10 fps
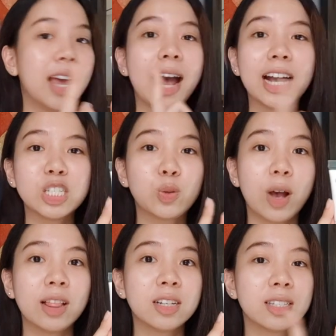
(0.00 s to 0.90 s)
as
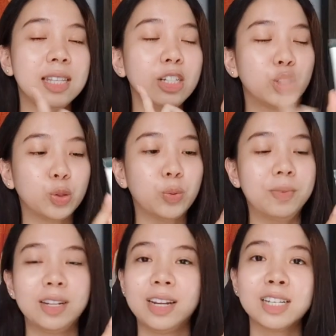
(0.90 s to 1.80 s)
well as the tube.
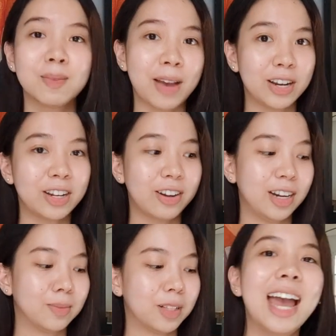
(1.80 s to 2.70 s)
It is
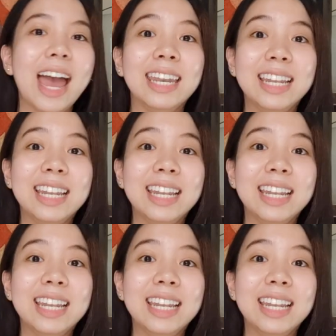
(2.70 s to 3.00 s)
biodegradable. And